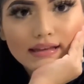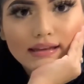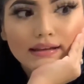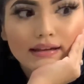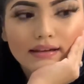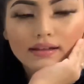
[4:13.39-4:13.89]

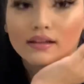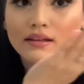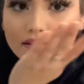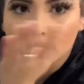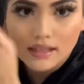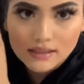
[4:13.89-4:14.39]
el
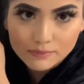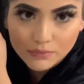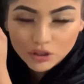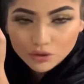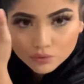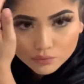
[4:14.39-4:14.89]
diez
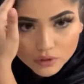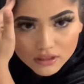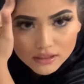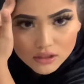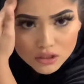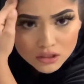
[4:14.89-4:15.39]
mil,
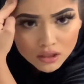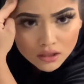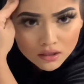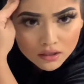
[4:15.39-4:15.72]
which